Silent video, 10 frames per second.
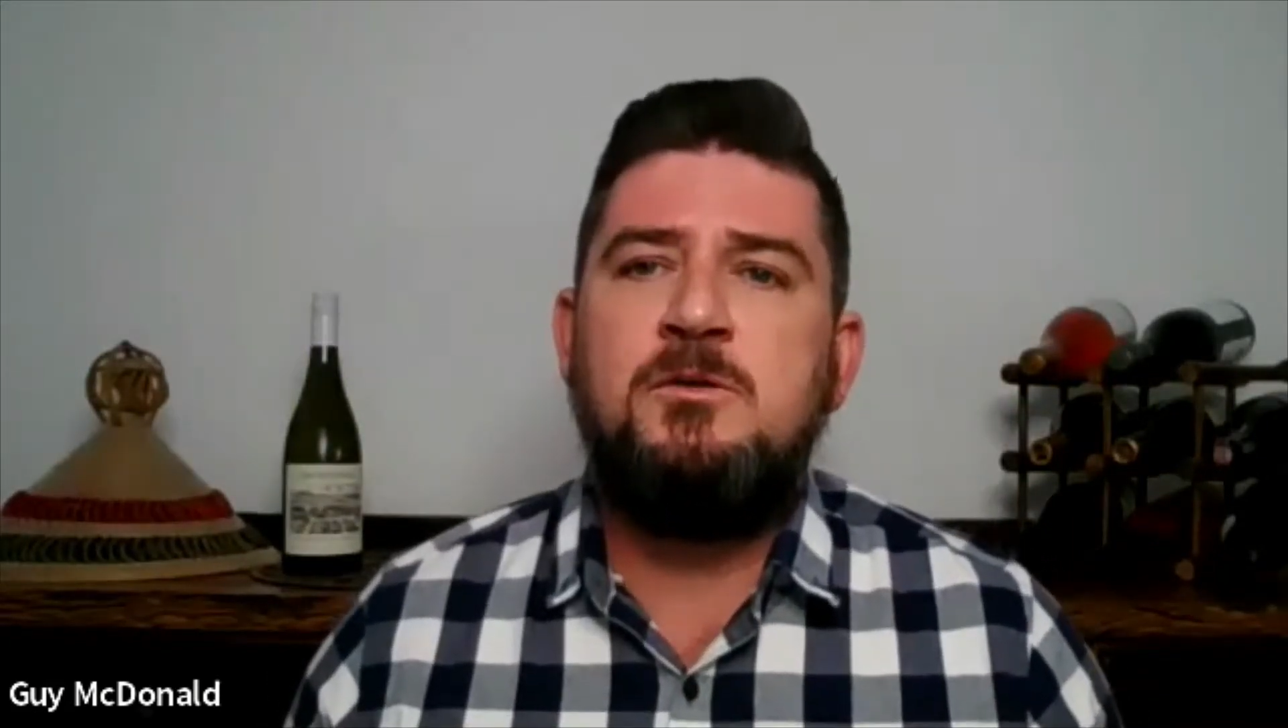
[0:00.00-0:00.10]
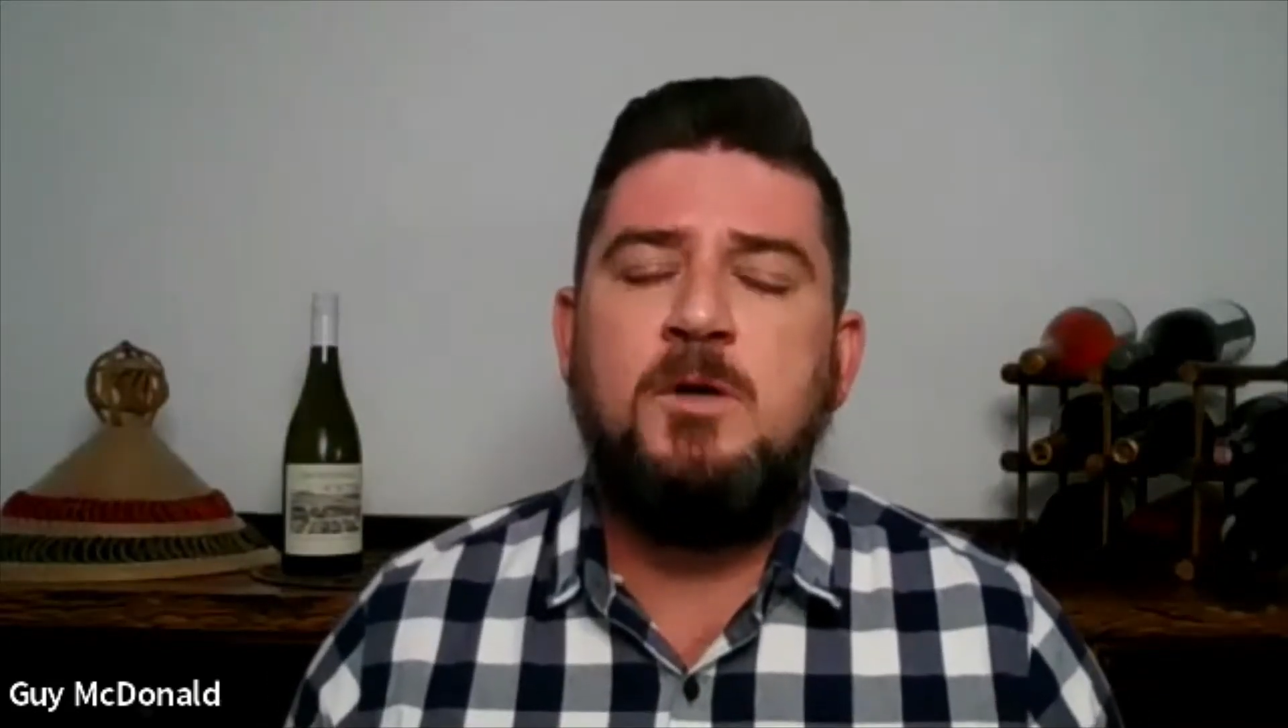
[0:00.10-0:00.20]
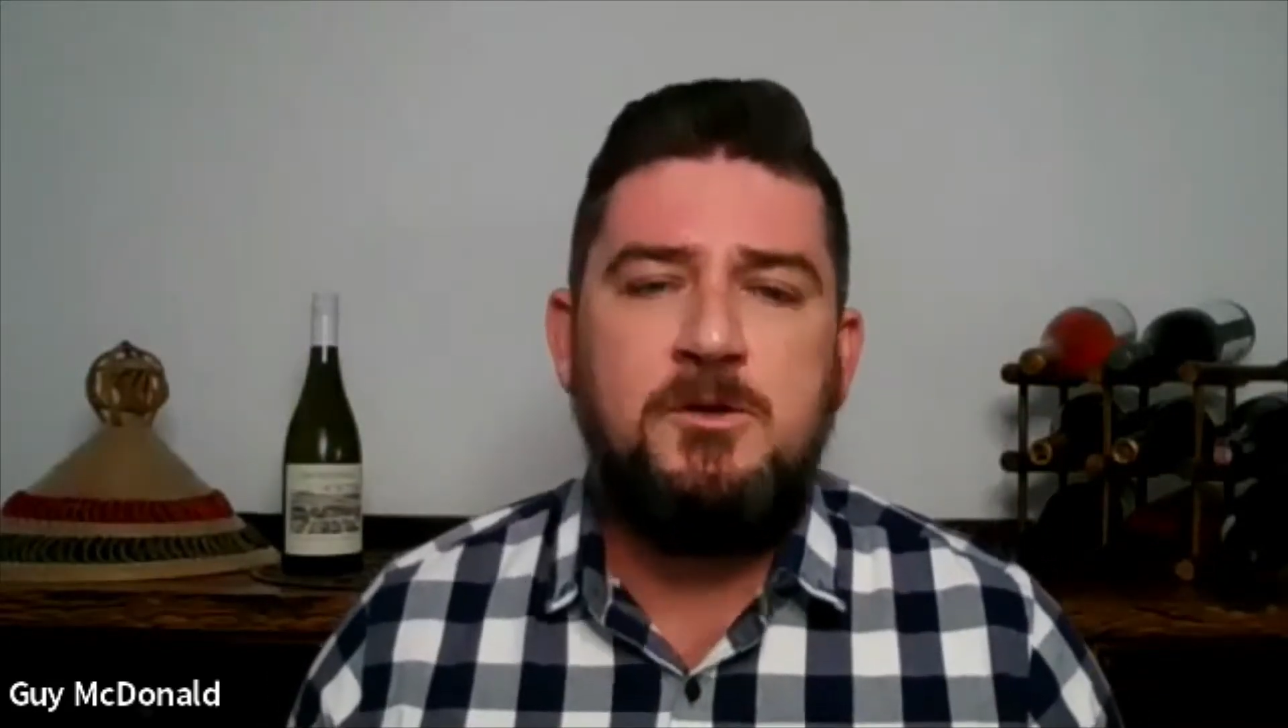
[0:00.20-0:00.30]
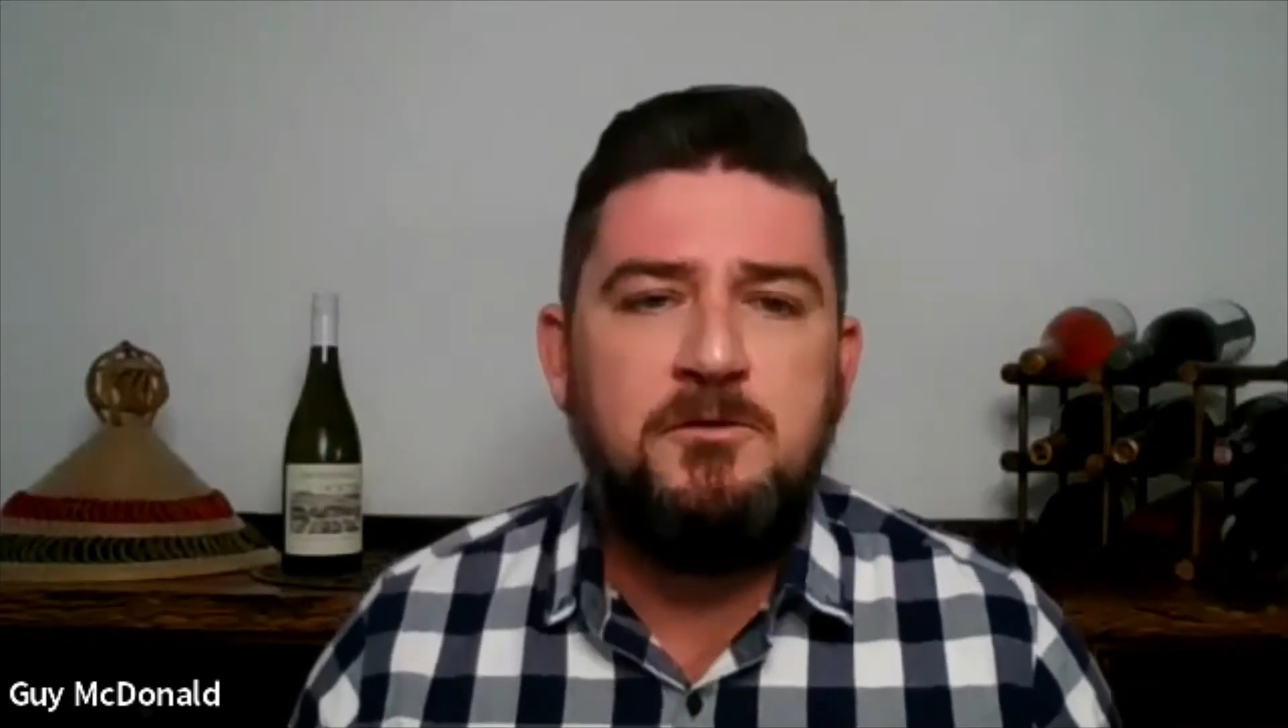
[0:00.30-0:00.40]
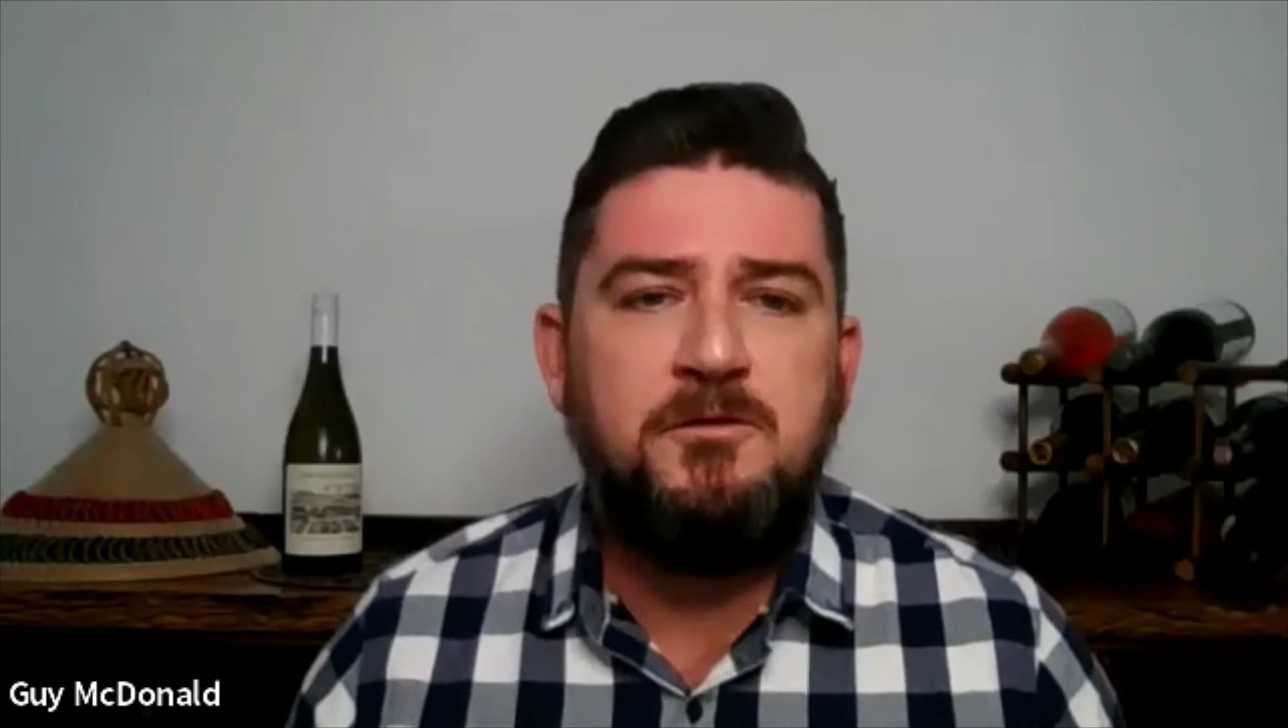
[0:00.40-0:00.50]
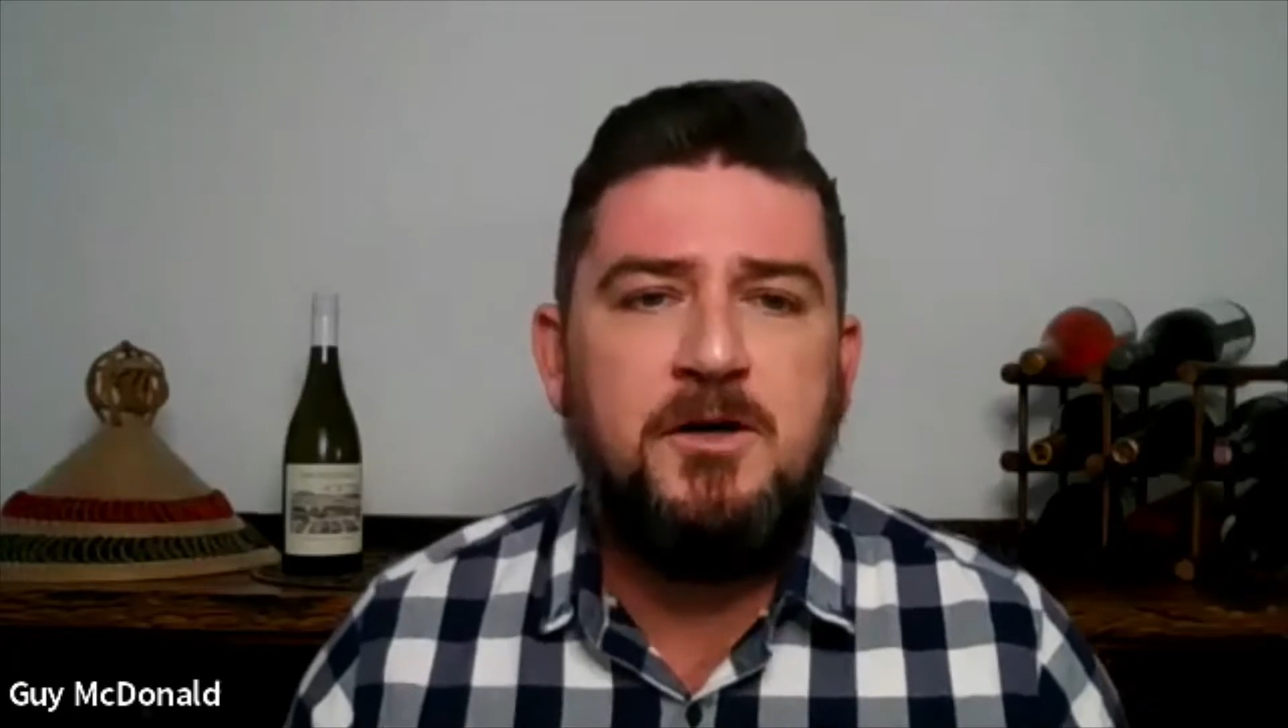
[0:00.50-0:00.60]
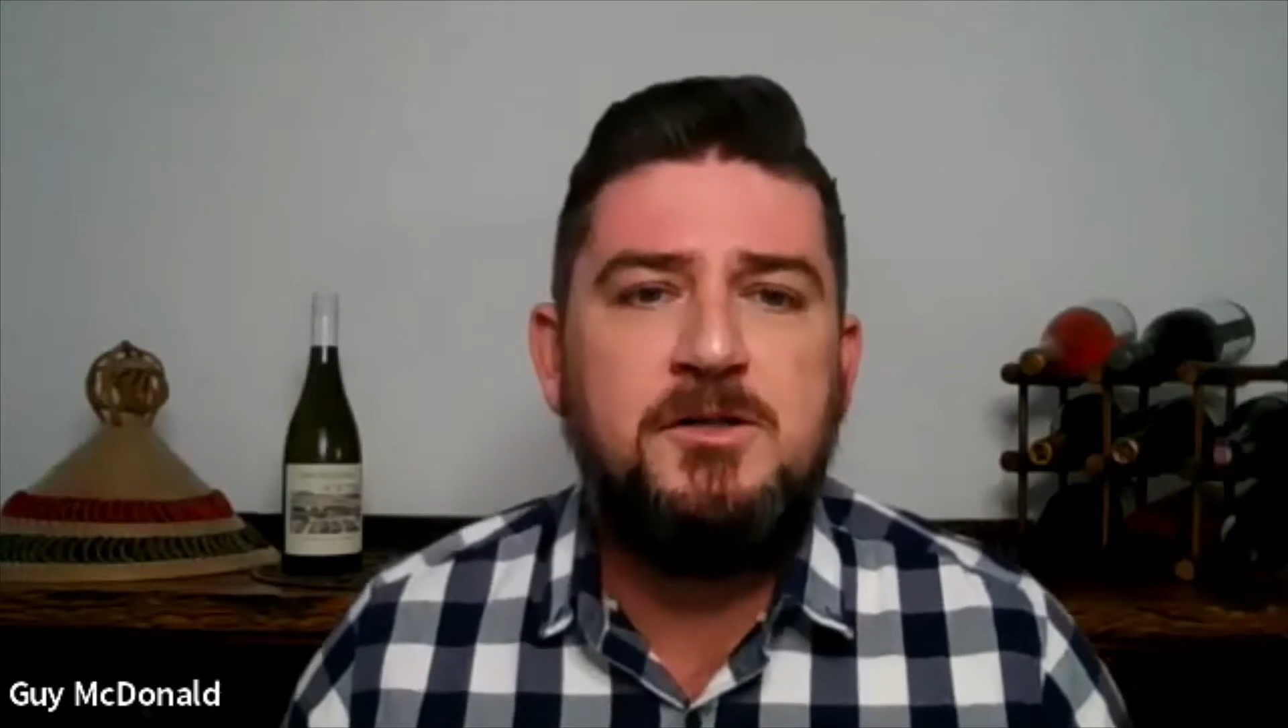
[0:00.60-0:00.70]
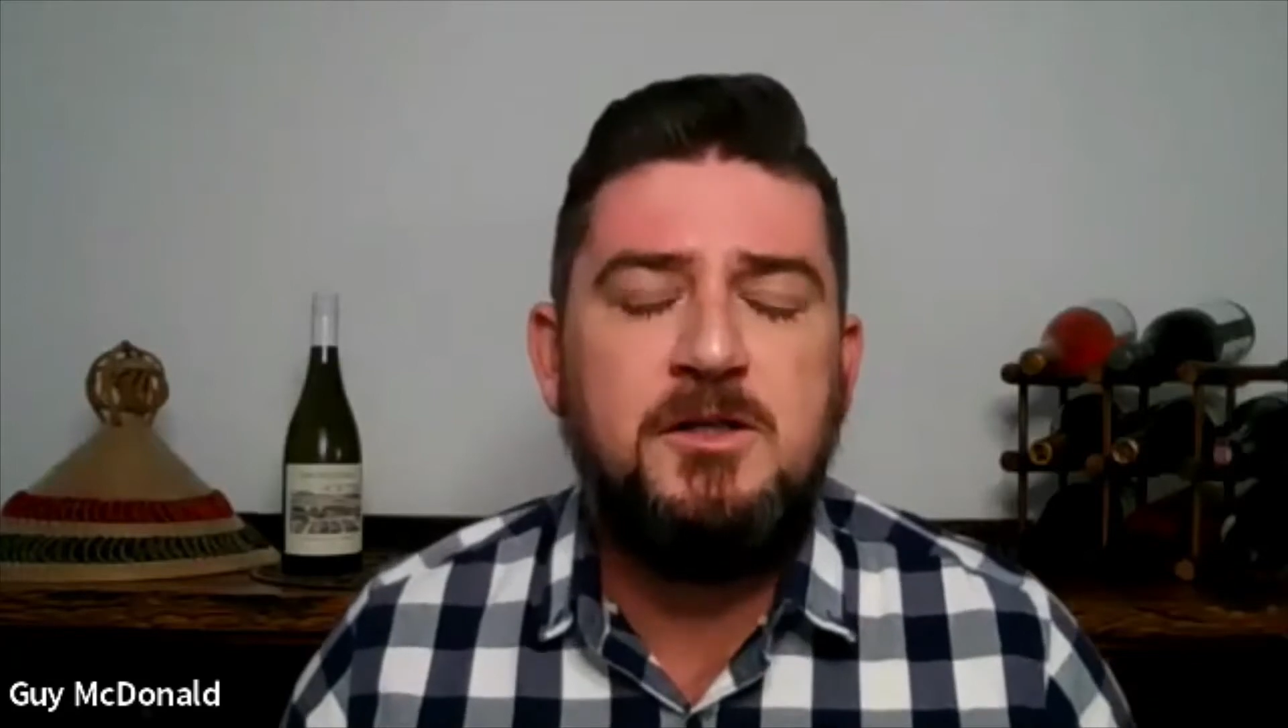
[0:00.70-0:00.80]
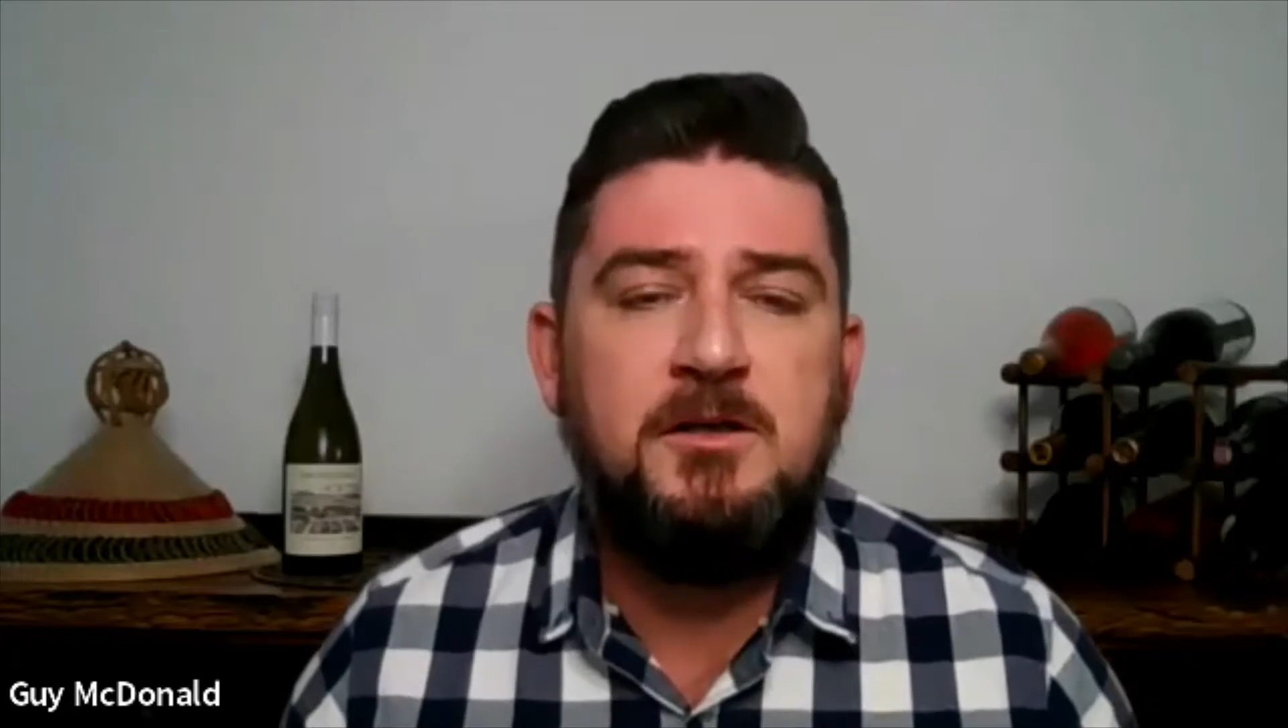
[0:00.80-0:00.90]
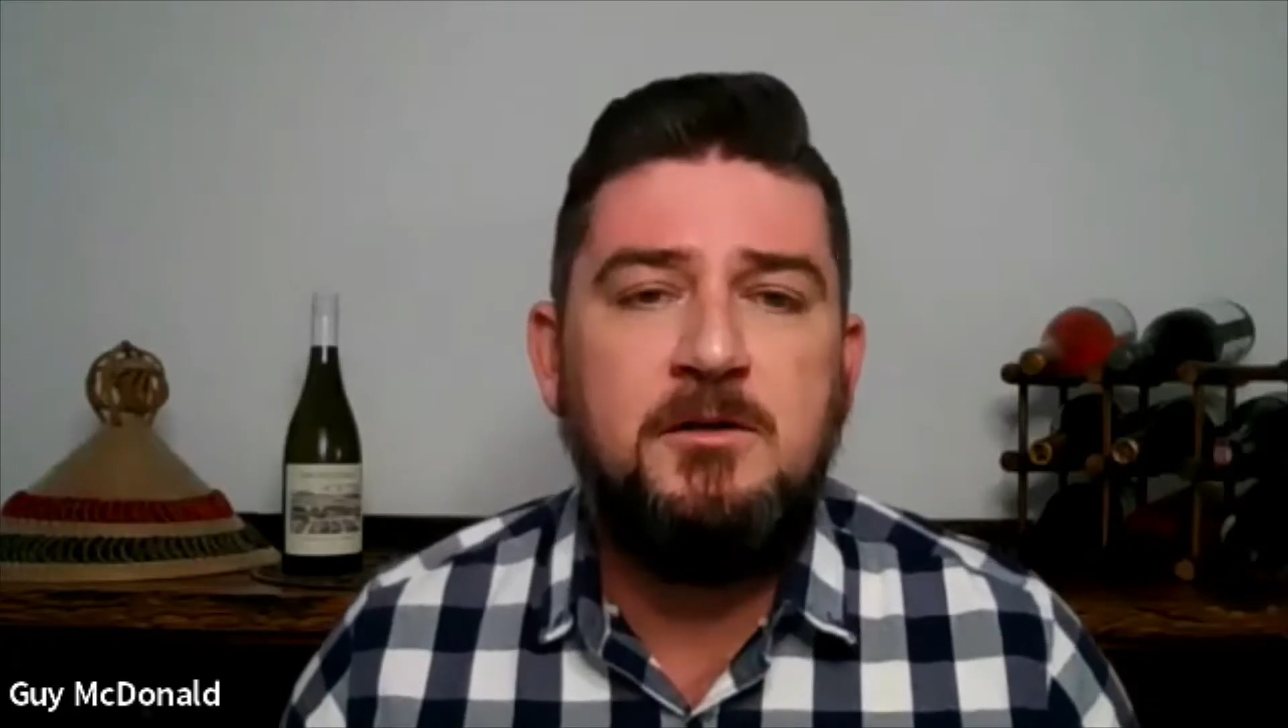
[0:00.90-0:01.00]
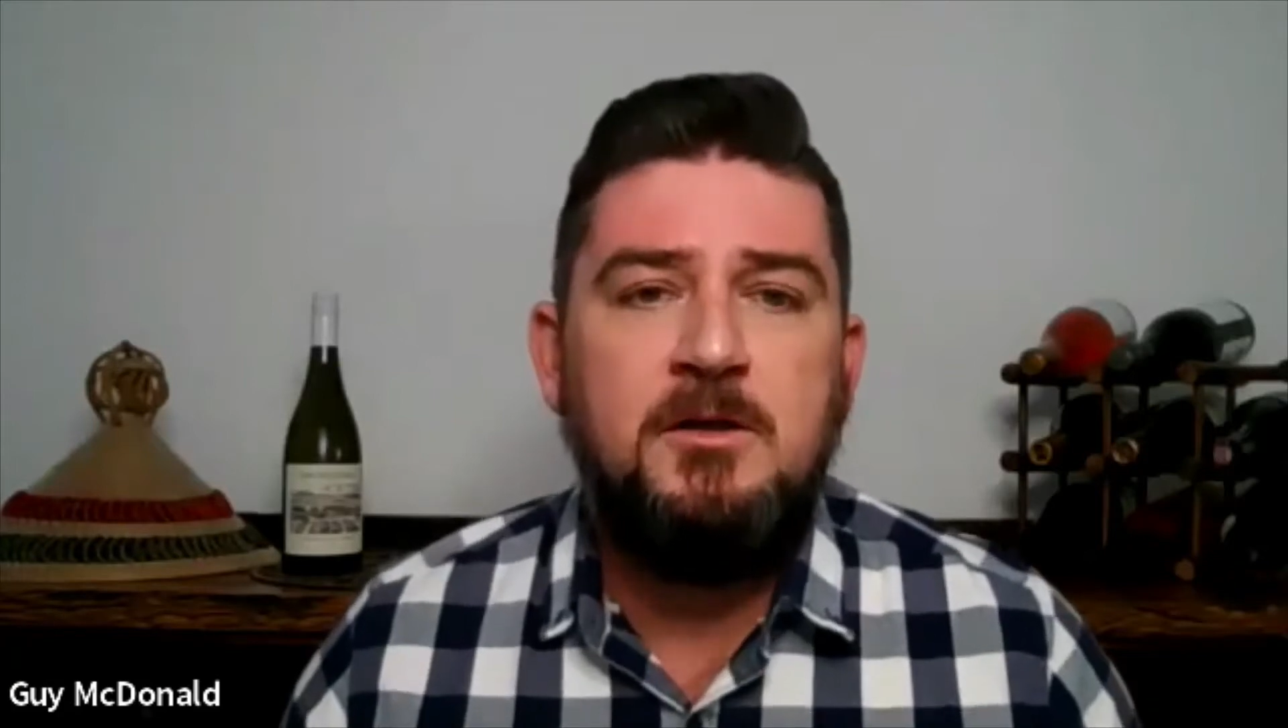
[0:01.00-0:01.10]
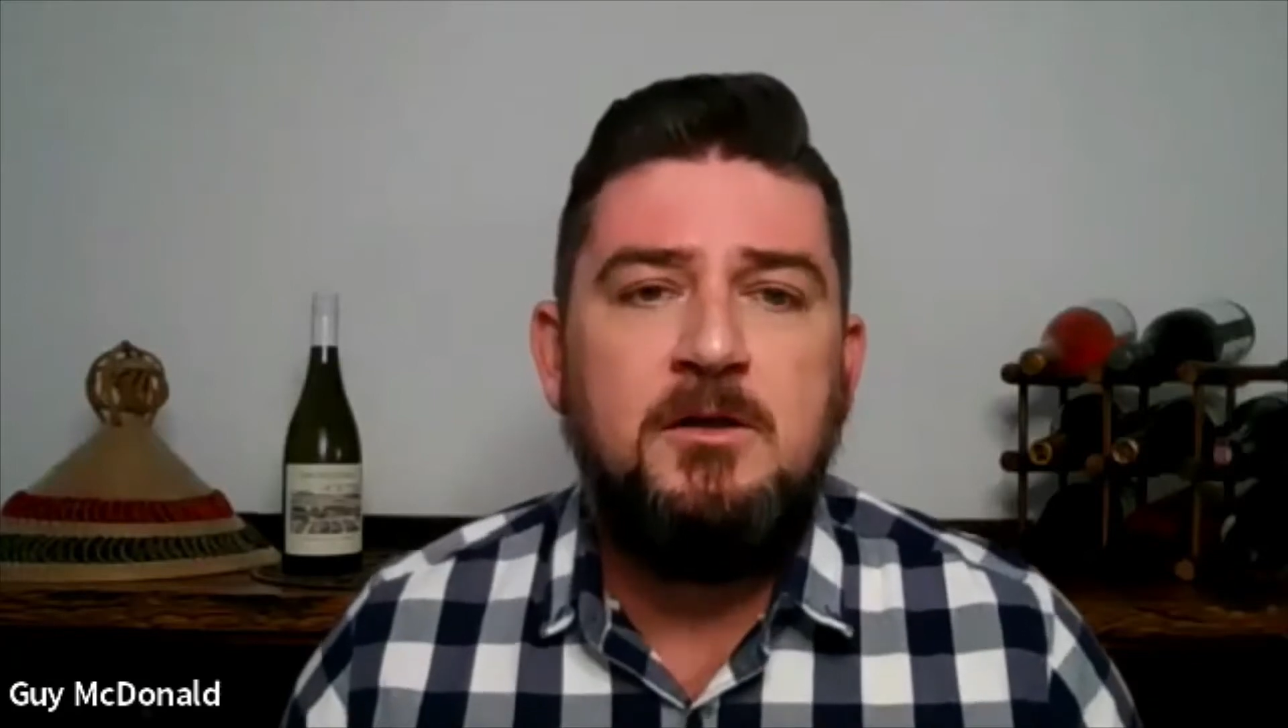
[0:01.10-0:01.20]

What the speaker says: quite refreshing